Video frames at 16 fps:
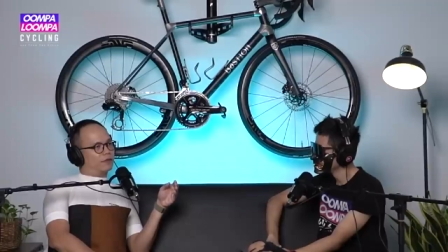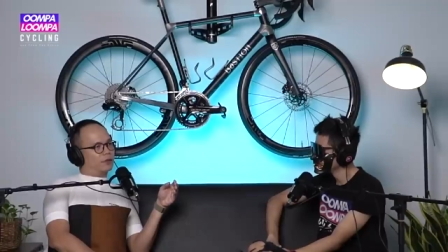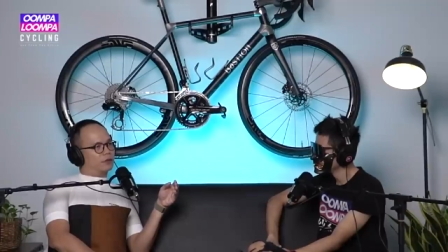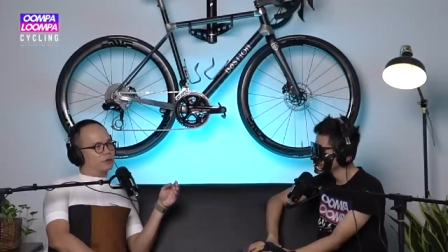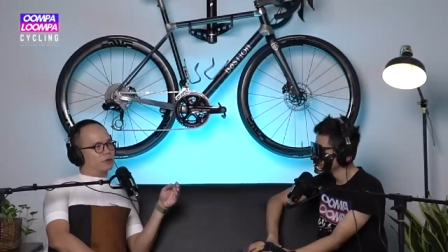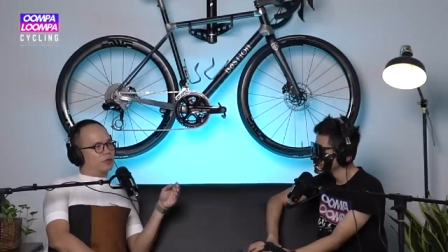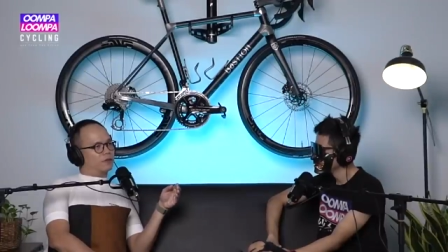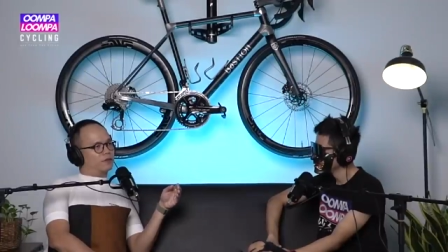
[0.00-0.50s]

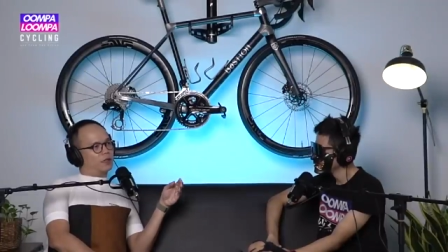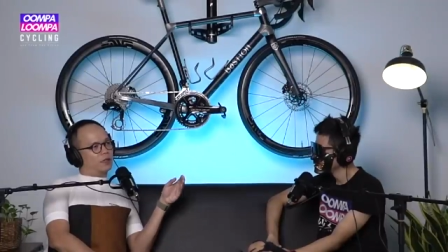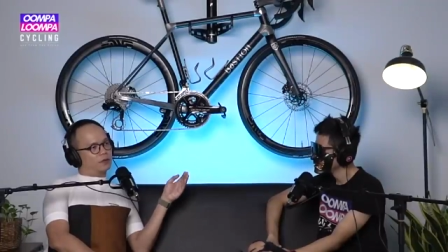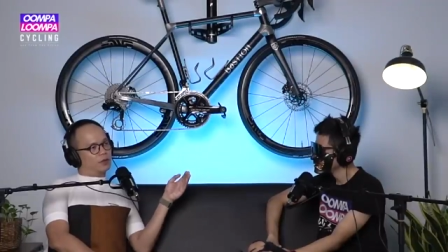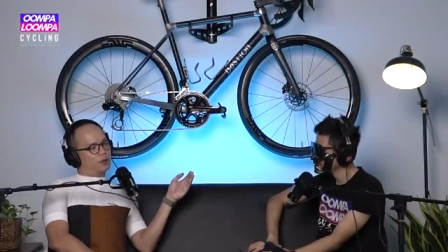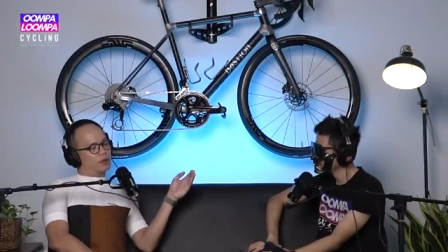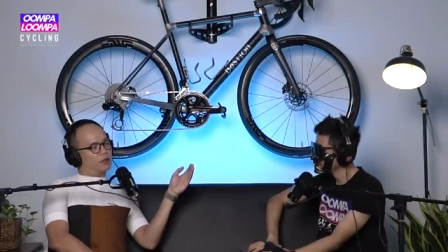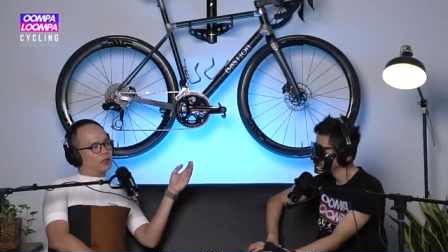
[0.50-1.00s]
Velocraft now
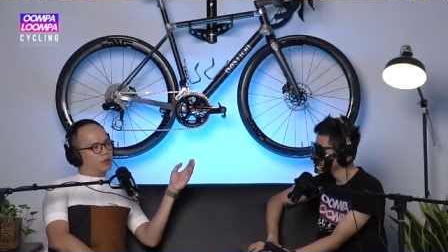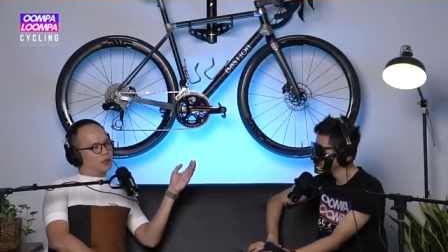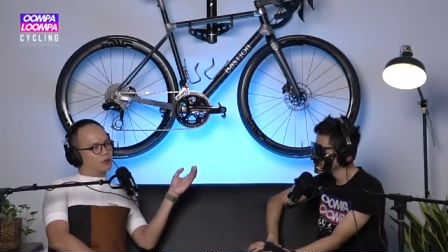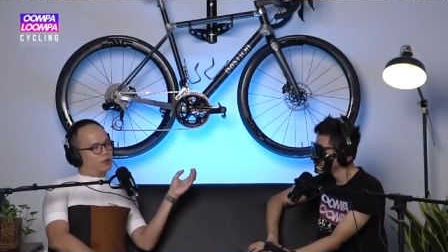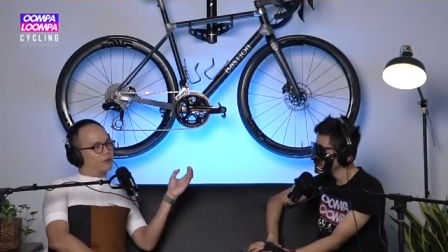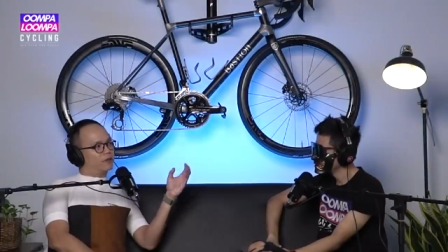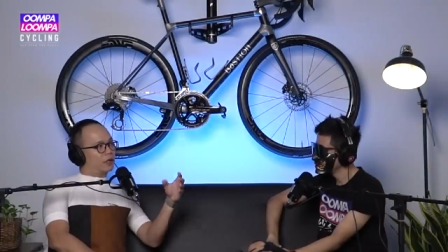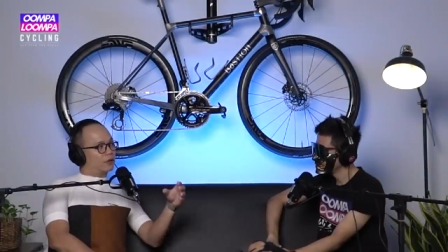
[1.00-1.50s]
he, he has
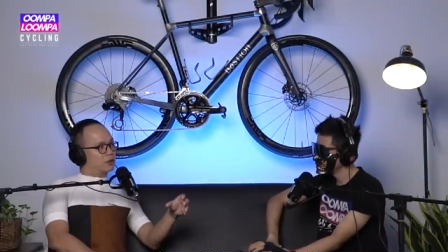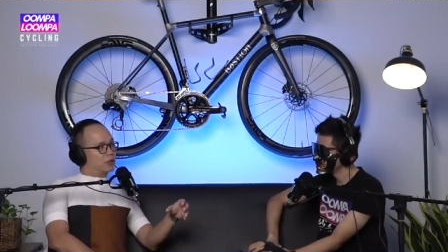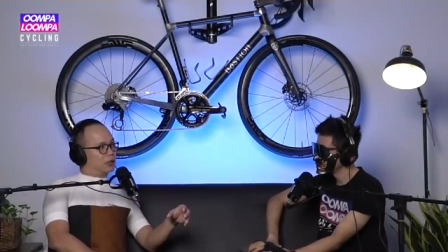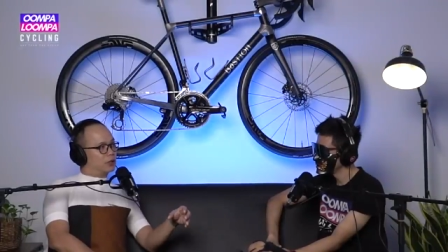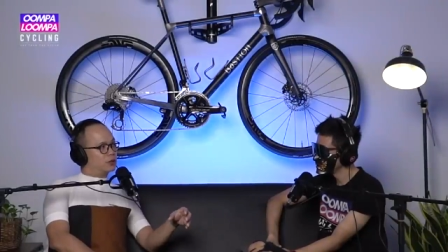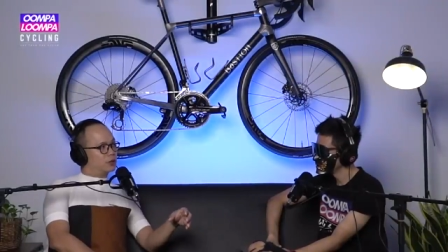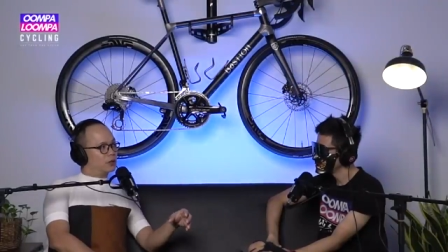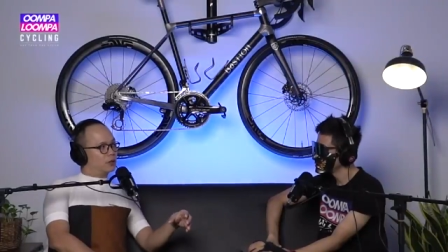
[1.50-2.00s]
moved out
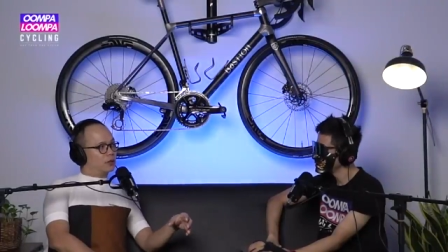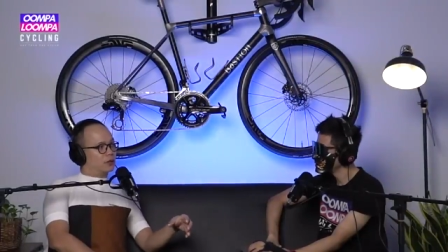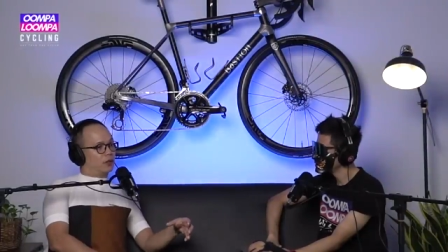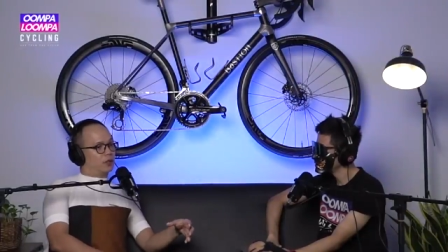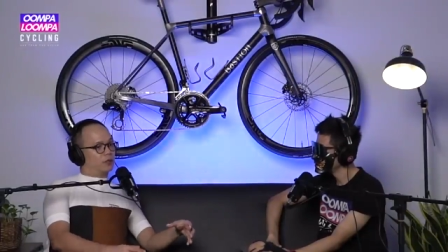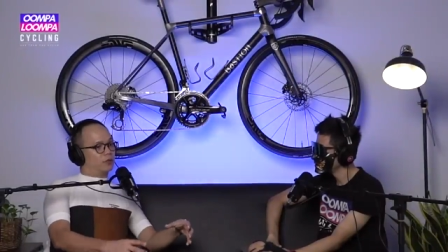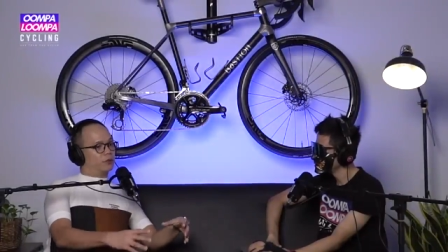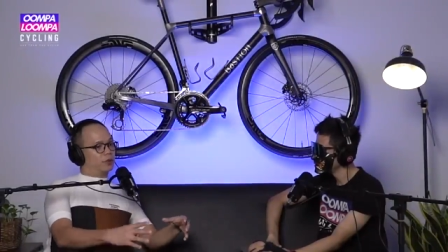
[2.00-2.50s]
since
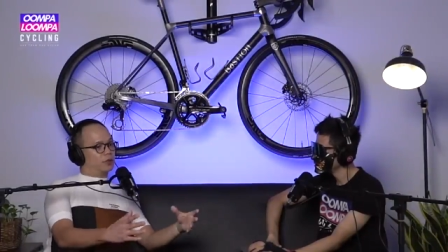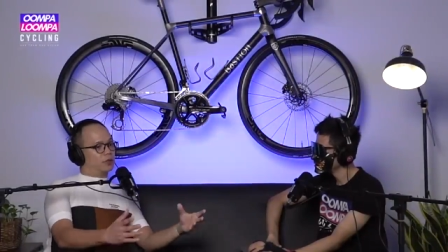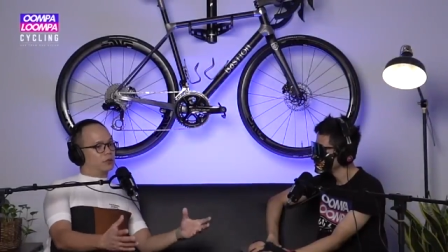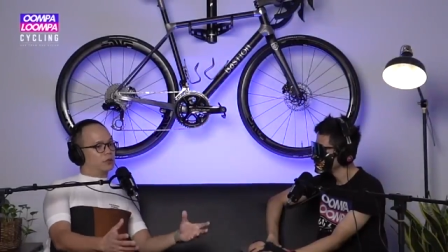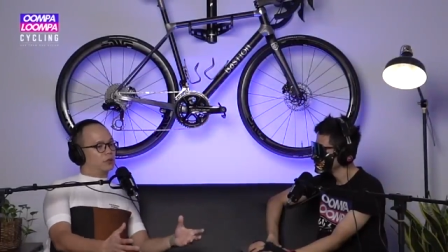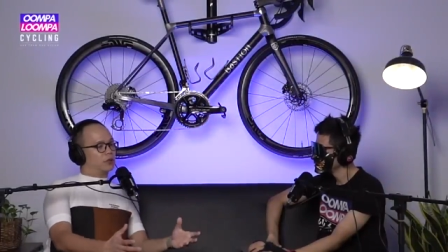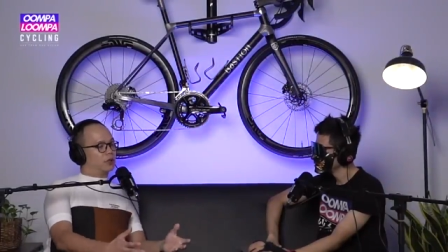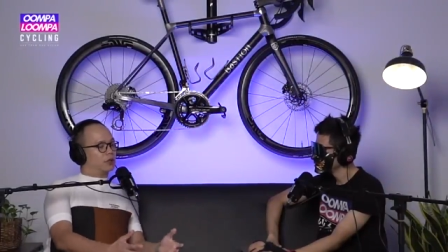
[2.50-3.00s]
and opened
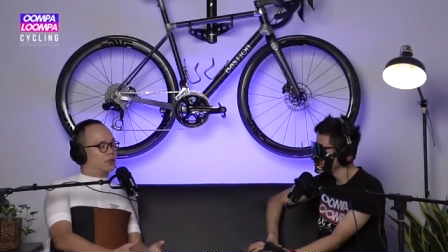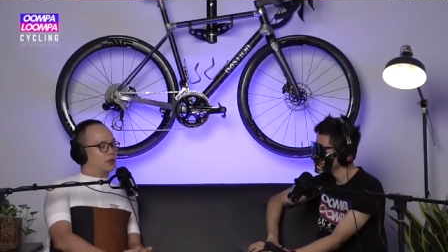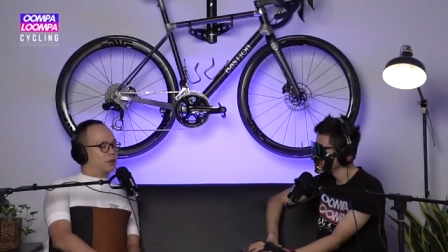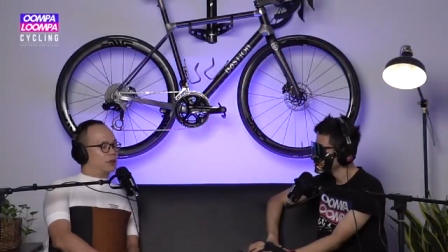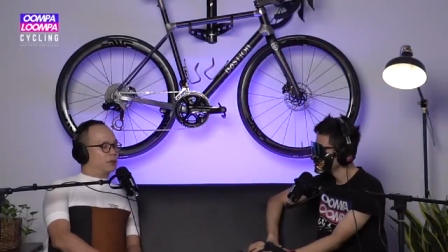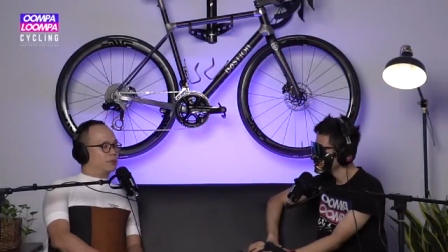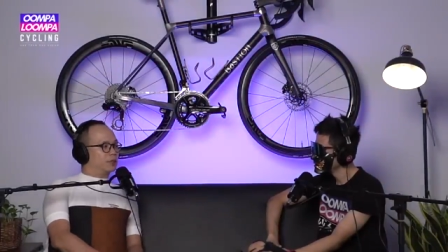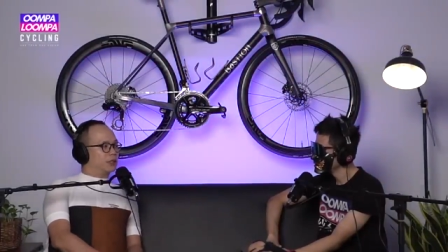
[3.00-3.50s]
his
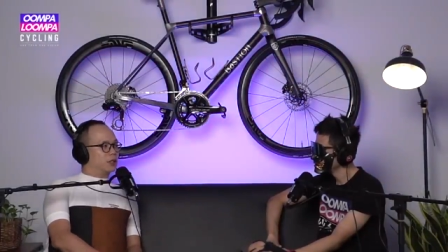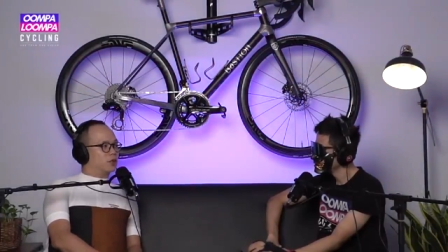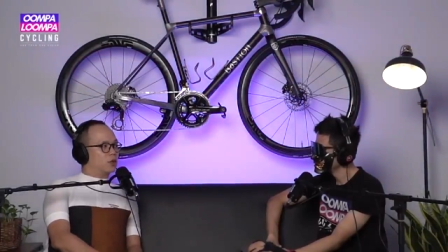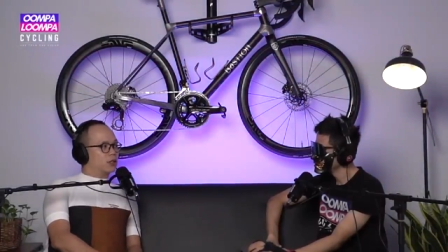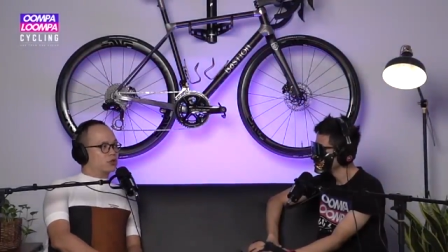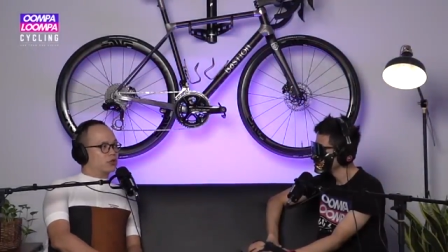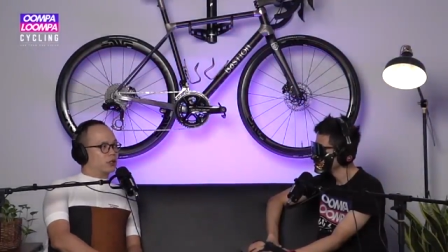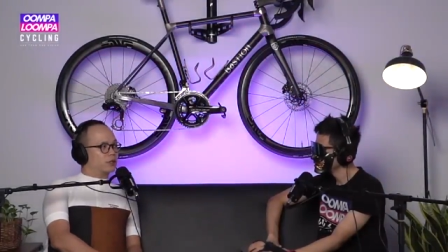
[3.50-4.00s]
uh, bigger
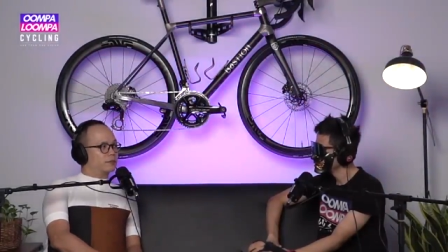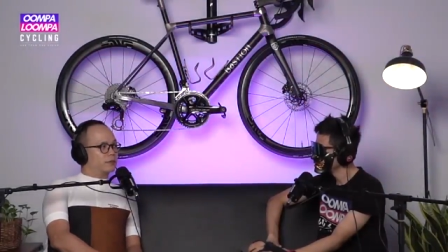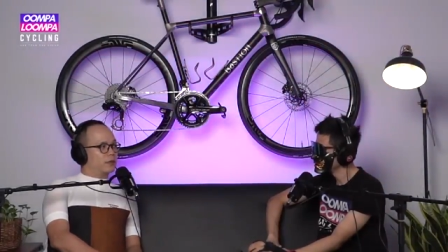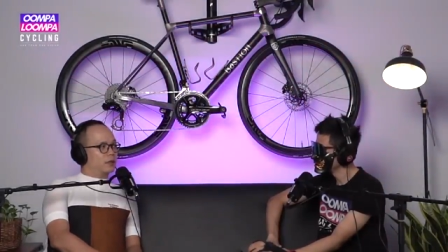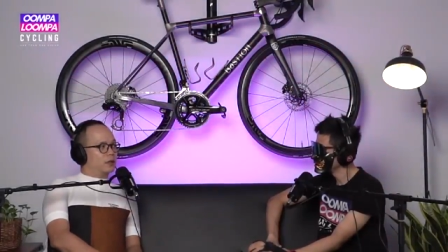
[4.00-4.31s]
workshop.